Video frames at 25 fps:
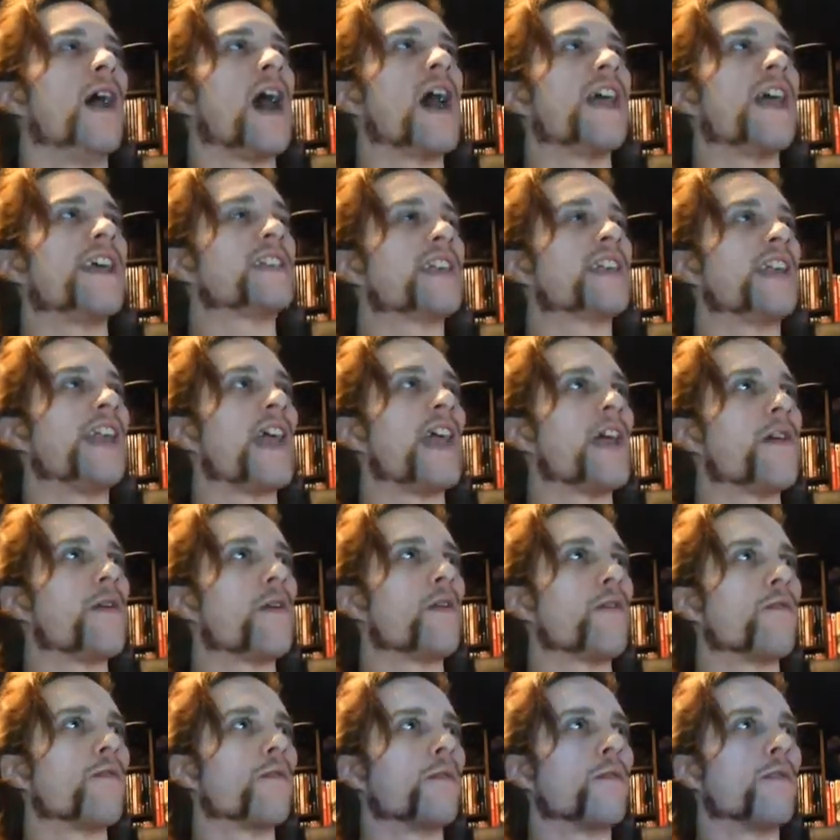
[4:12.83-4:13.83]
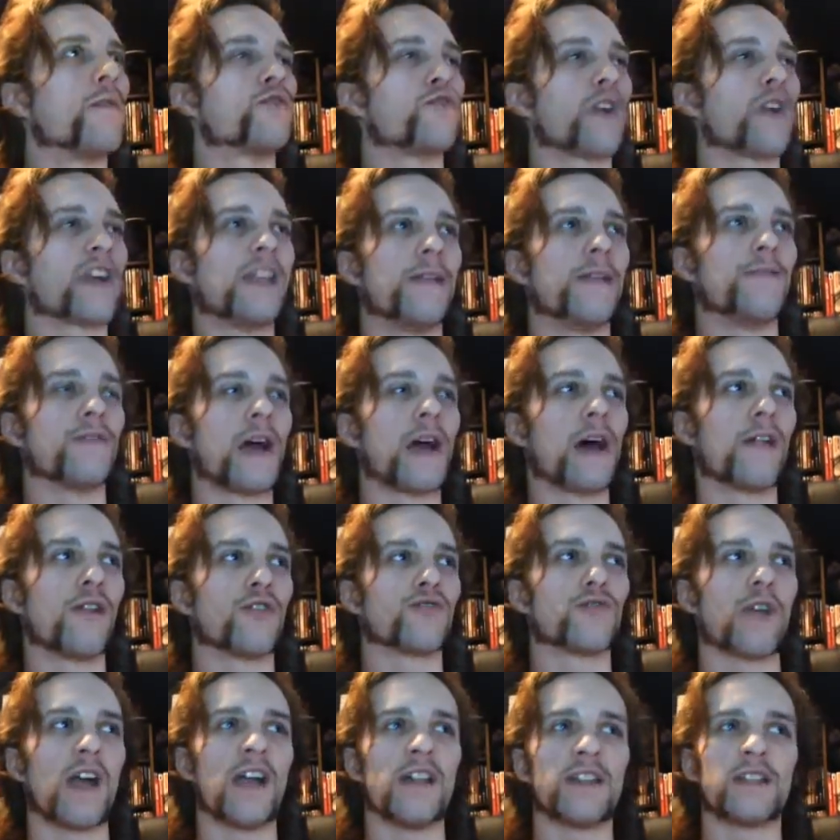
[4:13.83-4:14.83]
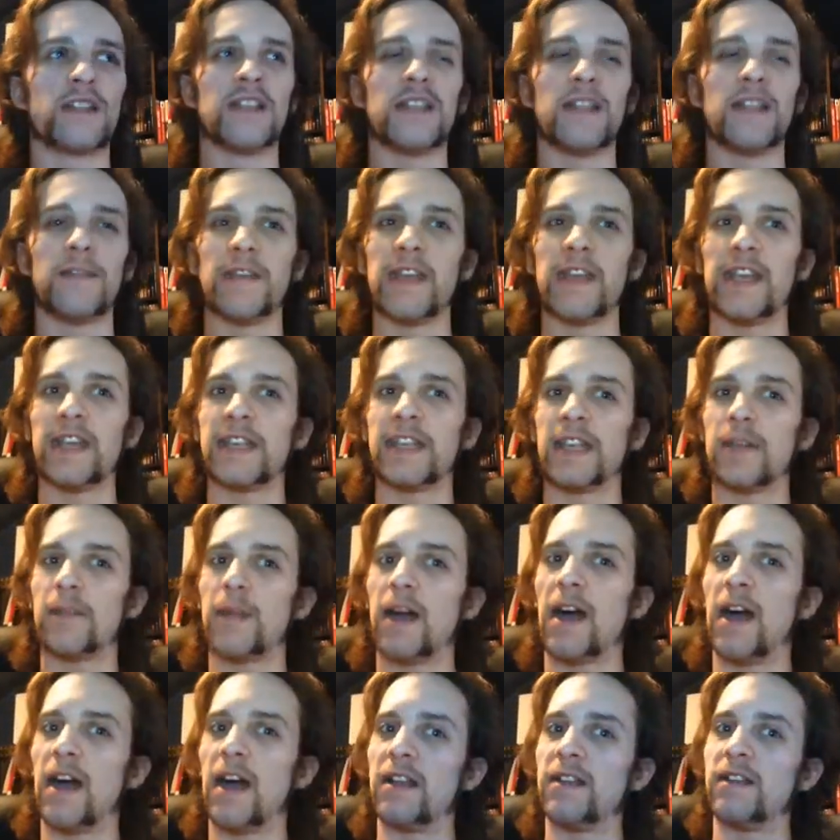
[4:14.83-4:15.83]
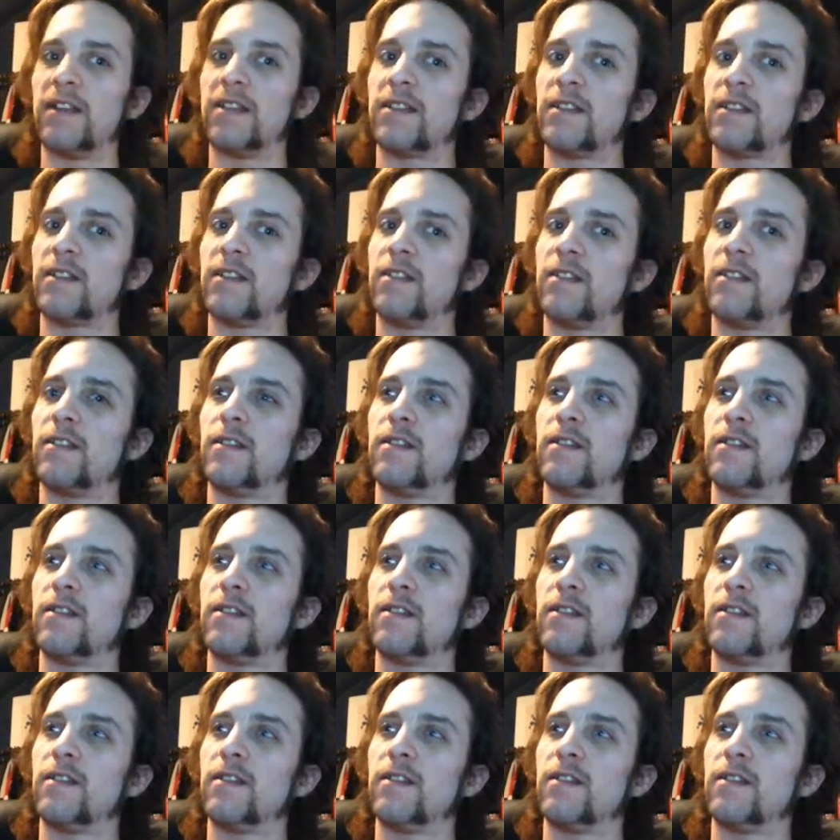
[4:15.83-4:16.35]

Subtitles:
and it's then Hero tracking him down and trying to defeat him and